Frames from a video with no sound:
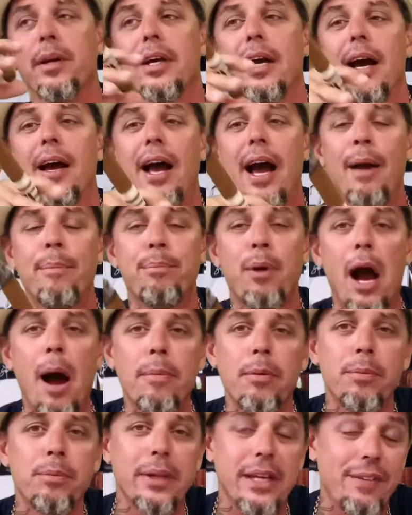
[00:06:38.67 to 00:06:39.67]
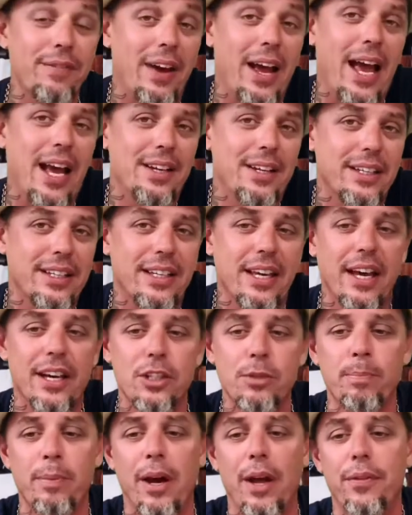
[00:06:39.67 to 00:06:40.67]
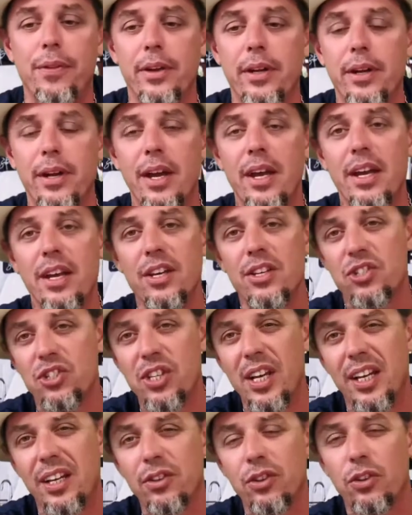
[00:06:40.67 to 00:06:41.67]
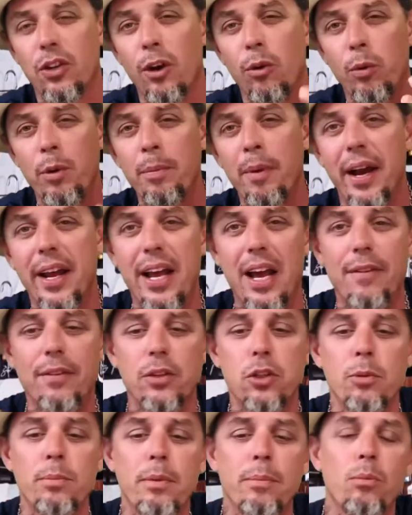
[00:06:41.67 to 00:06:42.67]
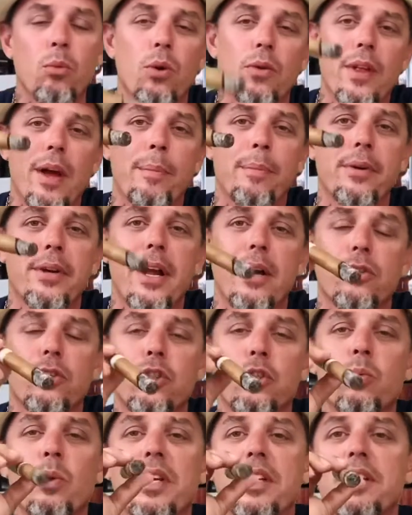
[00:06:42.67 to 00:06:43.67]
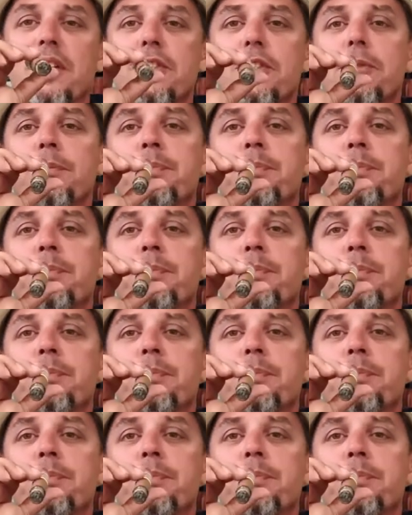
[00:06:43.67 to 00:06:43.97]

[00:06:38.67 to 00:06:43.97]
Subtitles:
I probably, if I had to guess, by the second, third, we might have a little bit more of that pronounced sweetness.